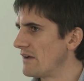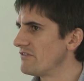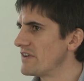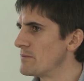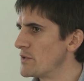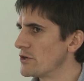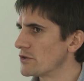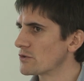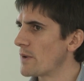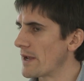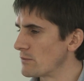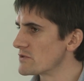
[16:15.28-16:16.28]
February
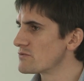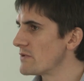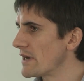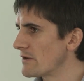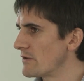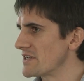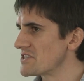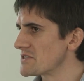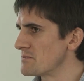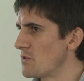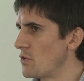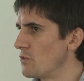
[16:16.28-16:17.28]
earthquake was really, really
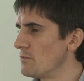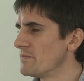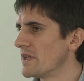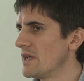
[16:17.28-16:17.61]
small.